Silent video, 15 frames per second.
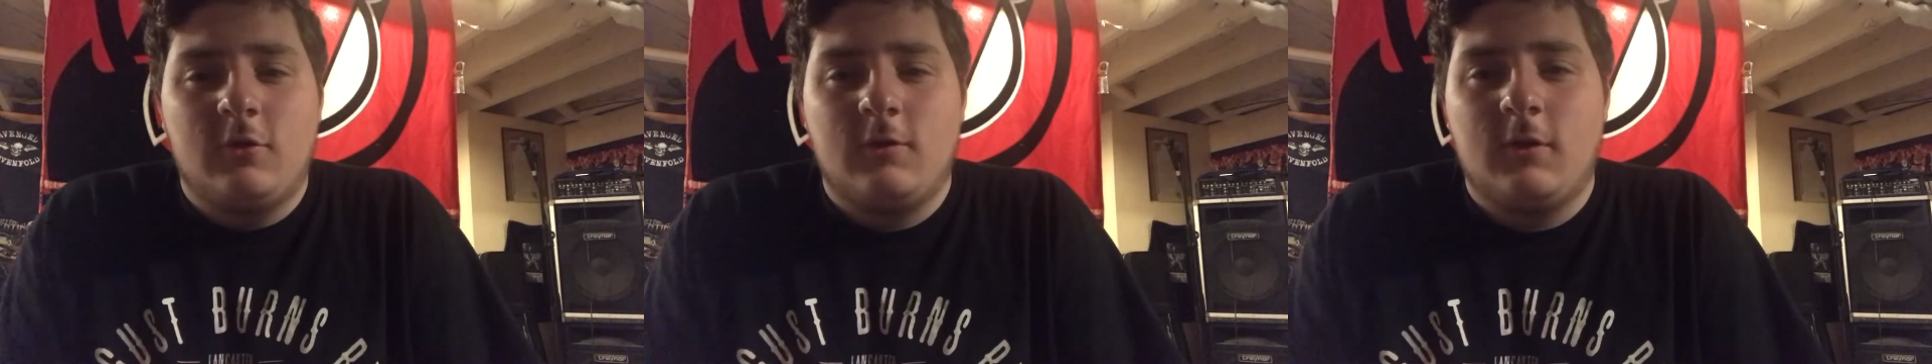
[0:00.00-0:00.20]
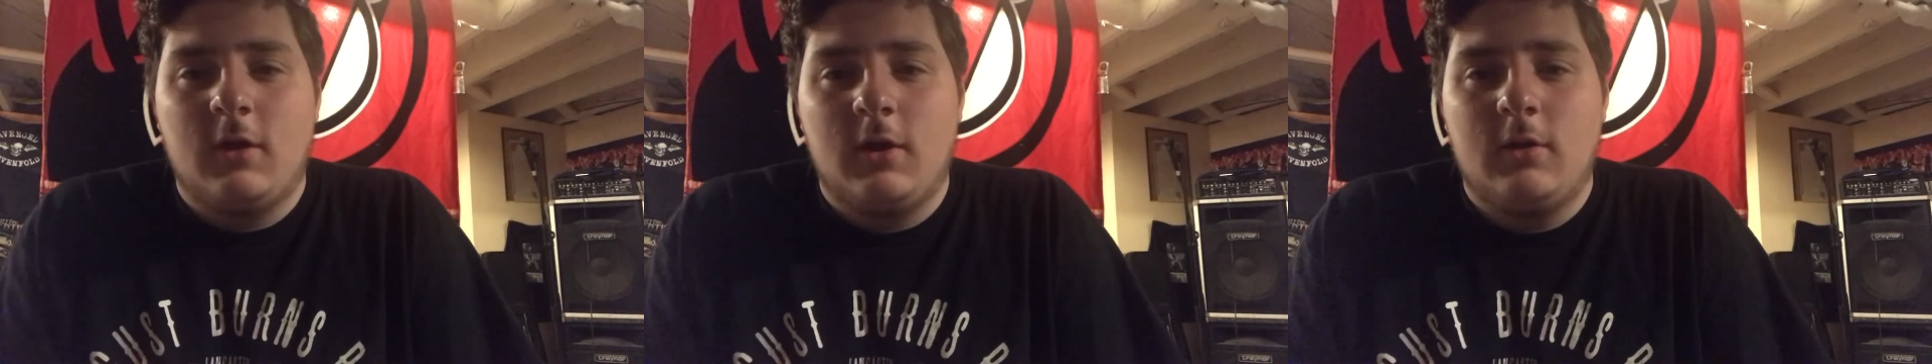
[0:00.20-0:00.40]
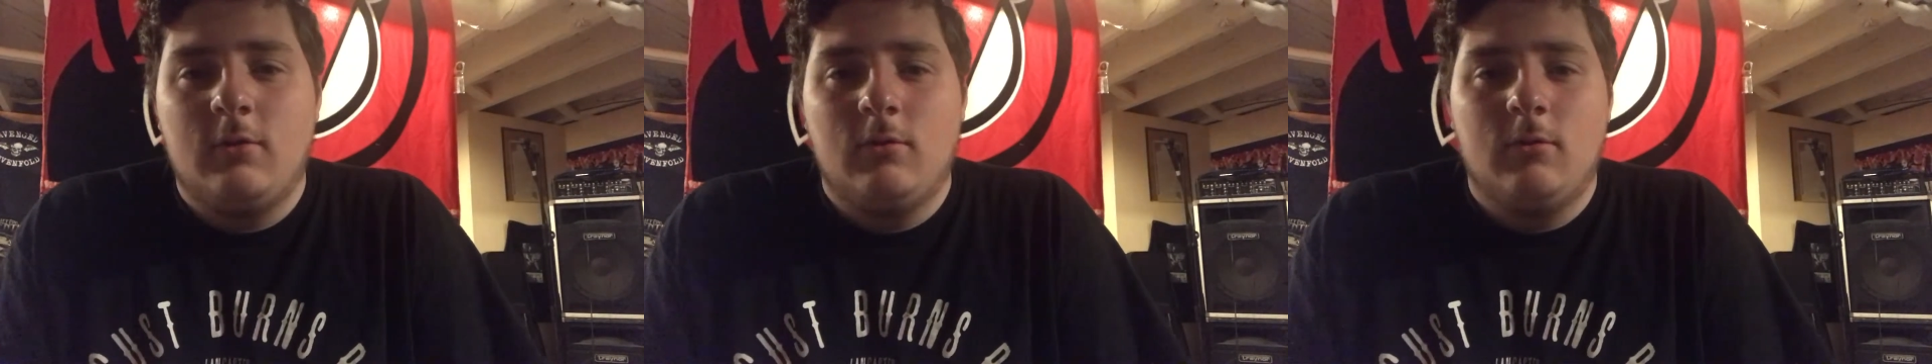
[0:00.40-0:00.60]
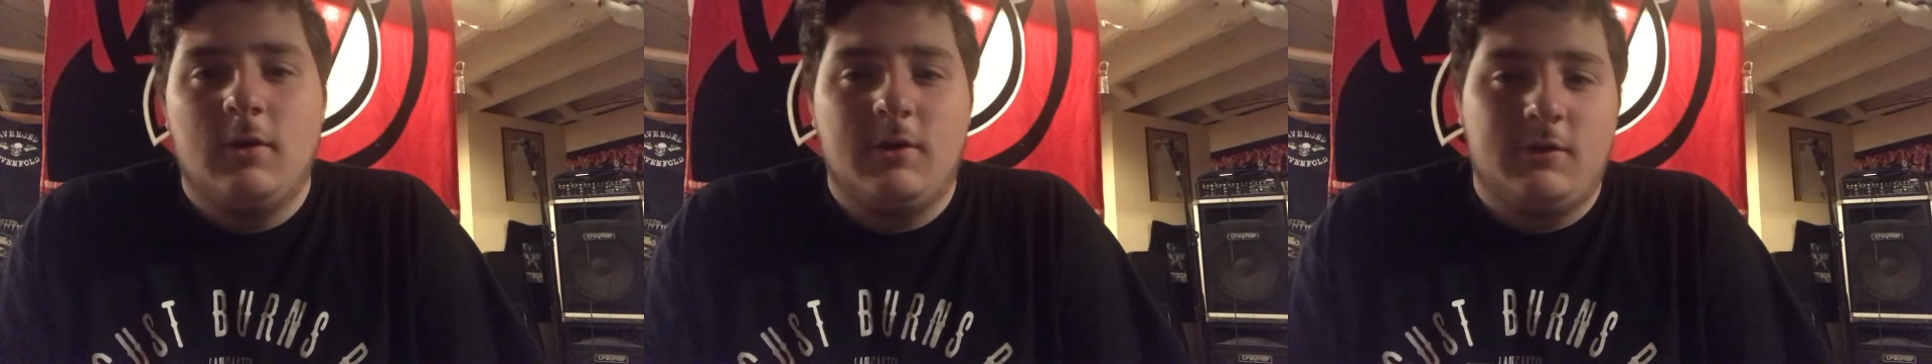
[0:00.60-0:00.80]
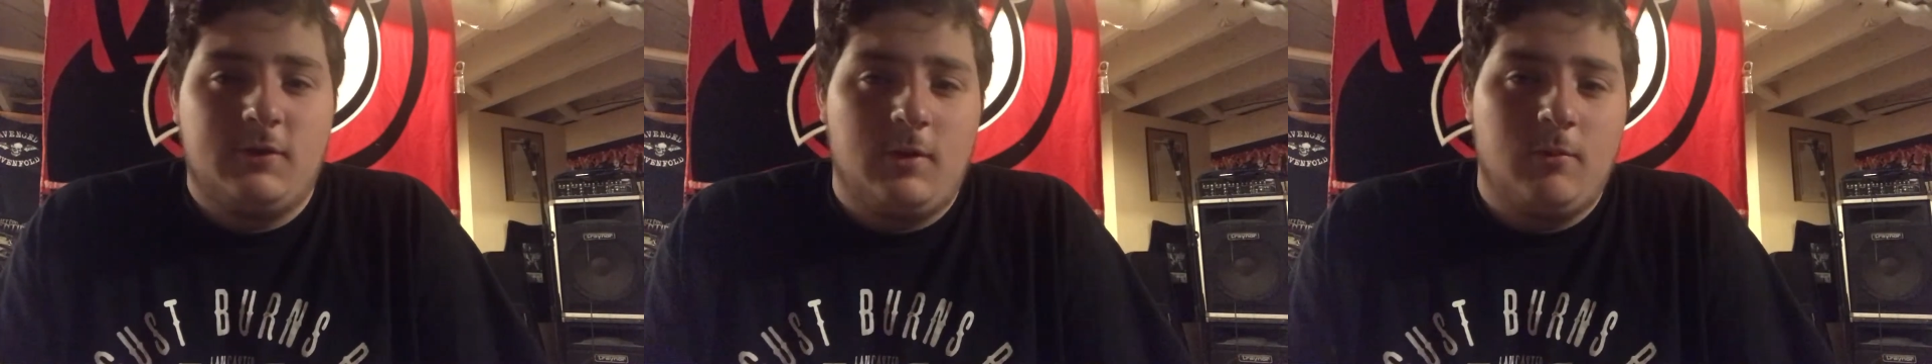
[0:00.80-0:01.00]
outside,
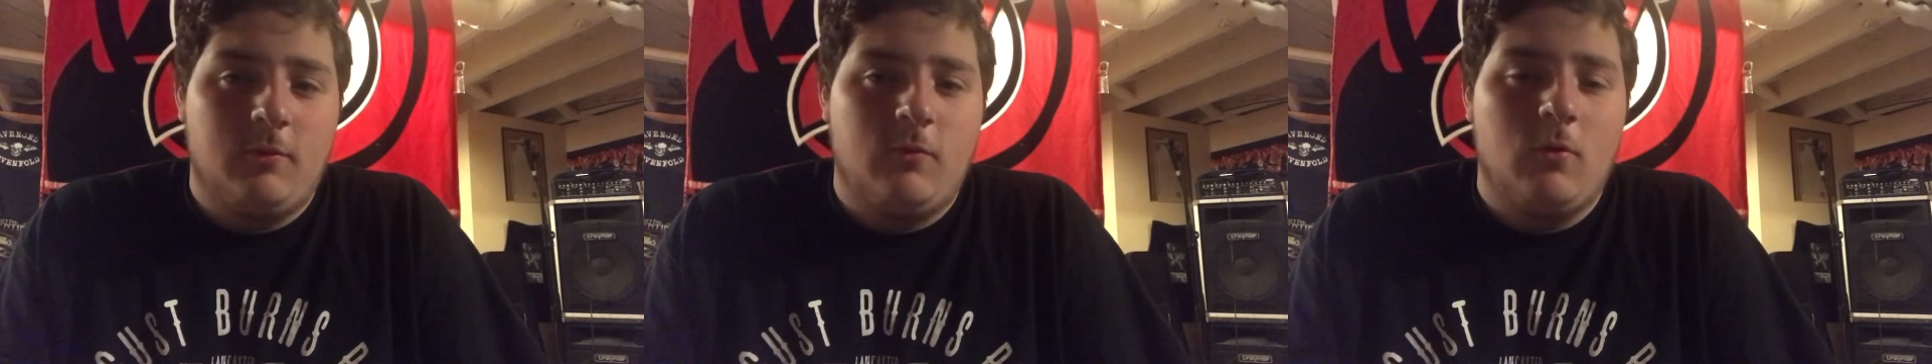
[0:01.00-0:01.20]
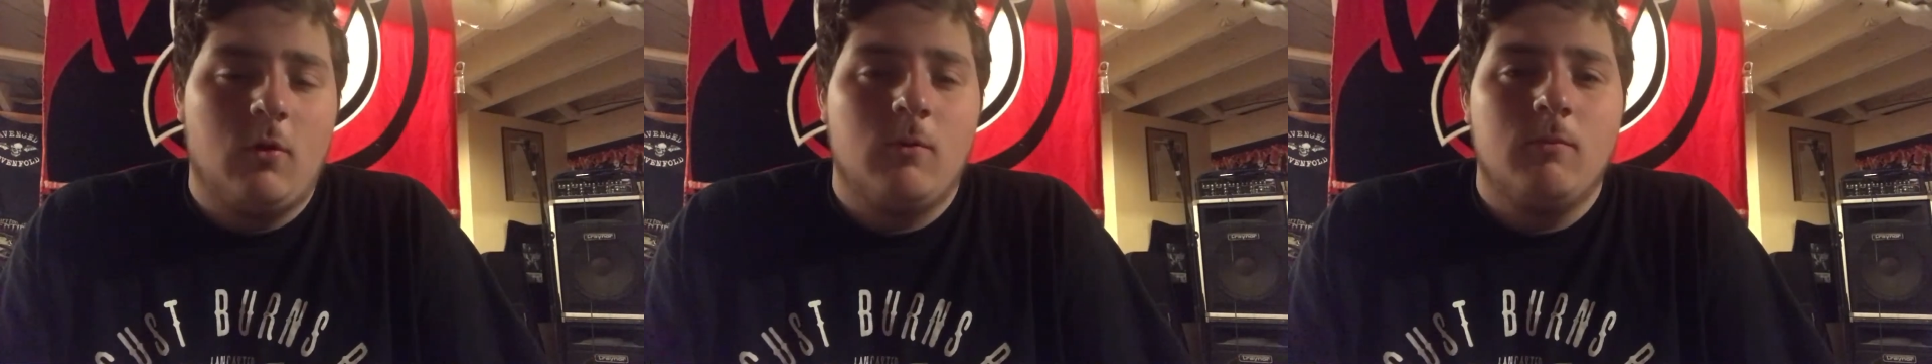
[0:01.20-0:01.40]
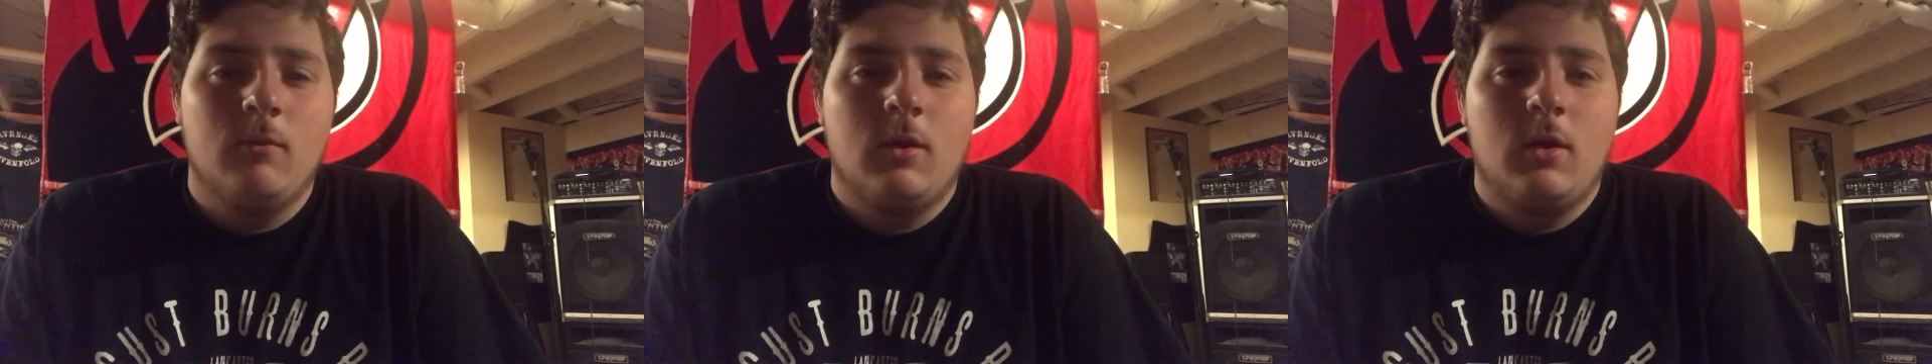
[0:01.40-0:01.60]
like I said before.